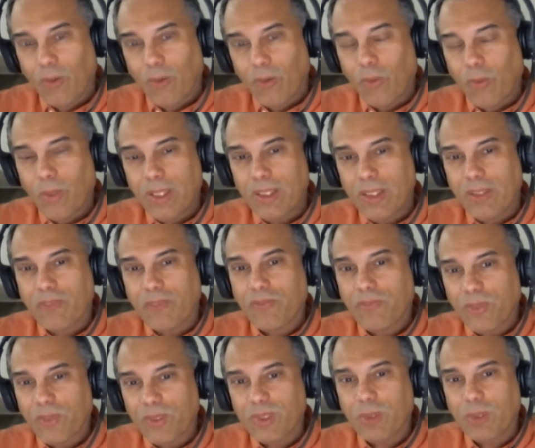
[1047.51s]
when the
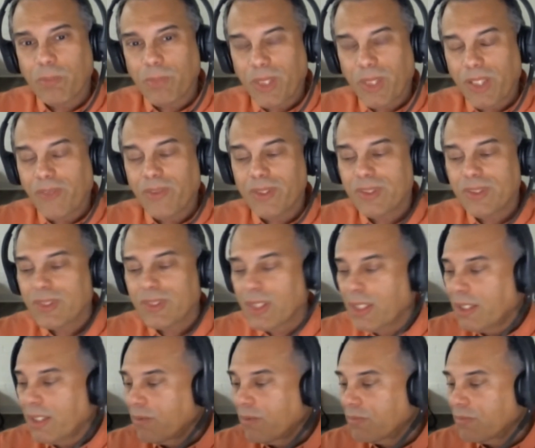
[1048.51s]
first appearance
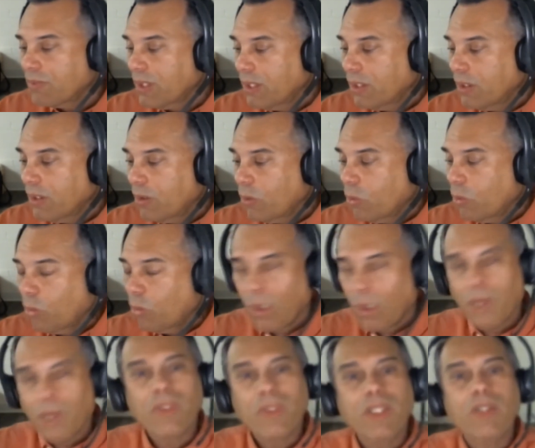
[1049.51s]
of
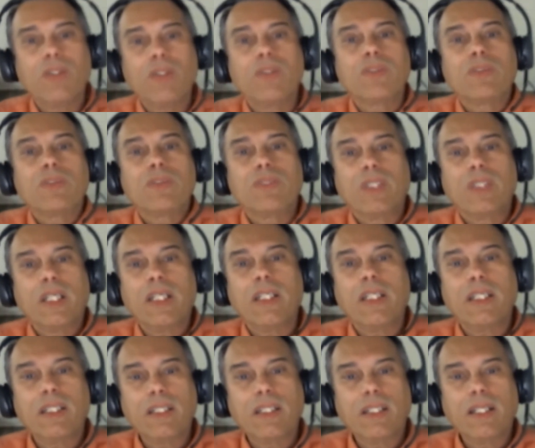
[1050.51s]
what we know
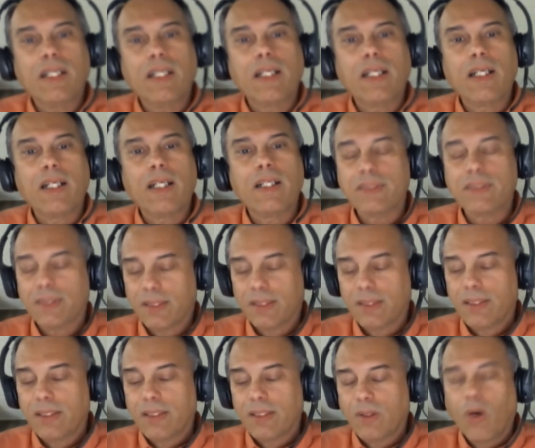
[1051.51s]
today as
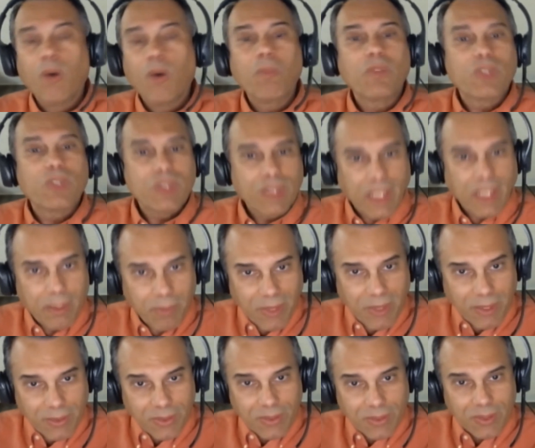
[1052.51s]
Homo
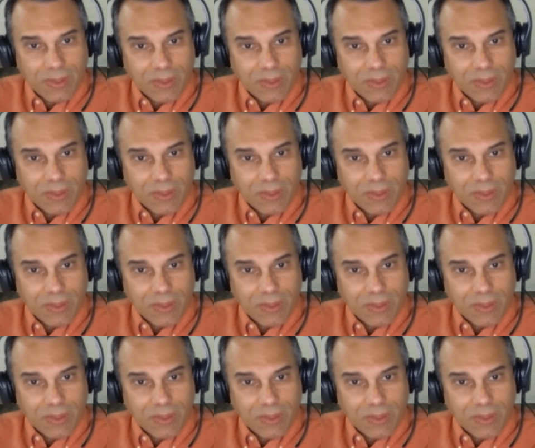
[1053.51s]
sapiens